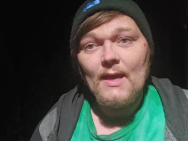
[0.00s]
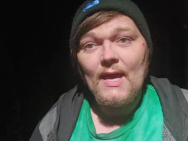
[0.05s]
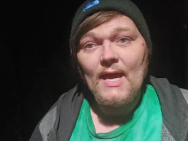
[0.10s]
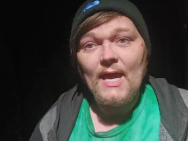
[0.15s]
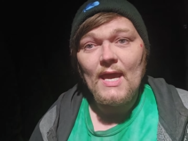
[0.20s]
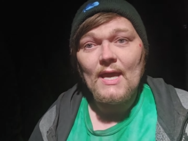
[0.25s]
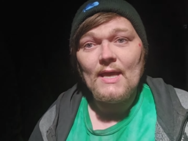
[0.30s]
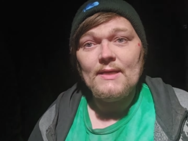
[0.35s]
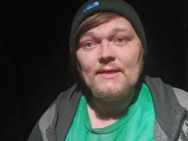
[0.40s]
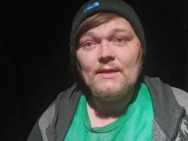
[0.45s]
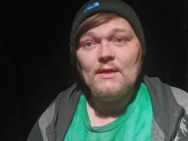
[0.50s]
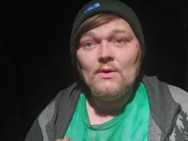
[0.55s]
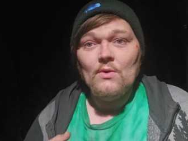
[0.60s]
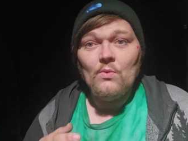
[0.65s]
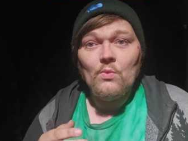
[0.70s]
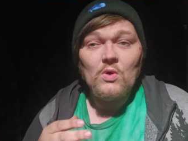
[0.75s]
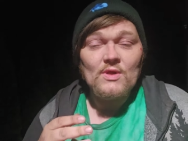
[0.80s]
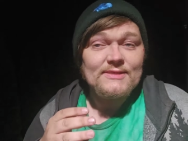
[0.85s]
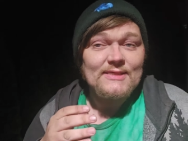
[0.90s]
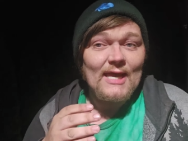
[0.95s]
And
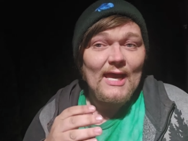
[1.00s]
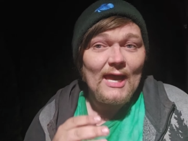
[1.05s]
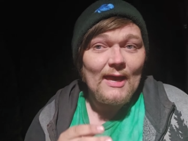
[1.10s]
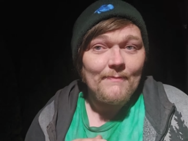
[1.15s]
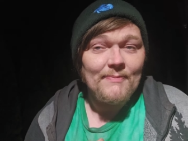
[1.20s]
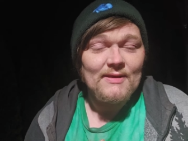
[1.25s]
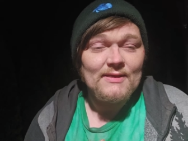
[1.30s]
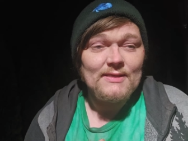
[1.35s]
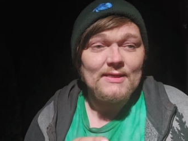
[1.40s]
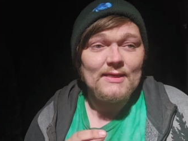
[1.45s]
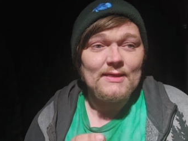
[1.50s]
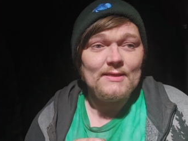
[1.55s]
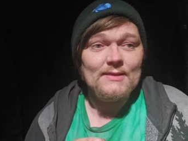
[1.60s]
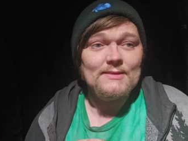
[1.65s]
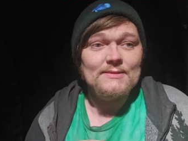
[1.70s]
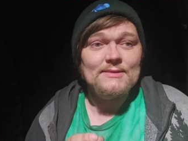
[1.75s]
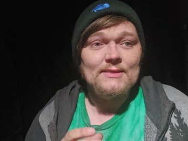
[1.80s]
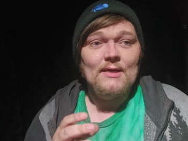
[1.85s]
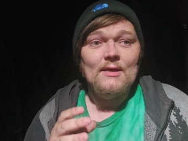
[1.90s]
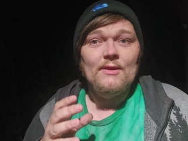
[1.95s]
what's happened
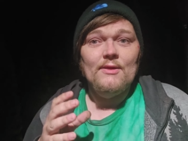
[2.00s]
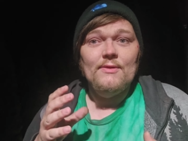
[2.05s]
is